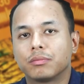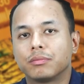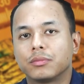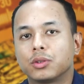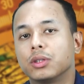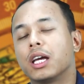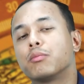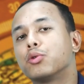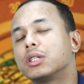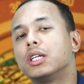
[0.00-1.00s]
So they are
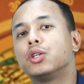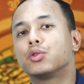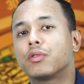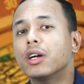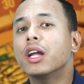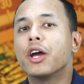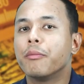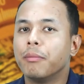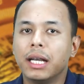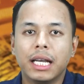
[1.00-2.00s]
mostly used for
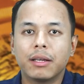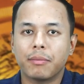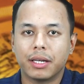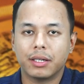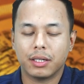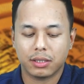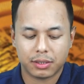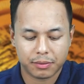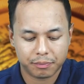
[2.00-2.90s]
building materials.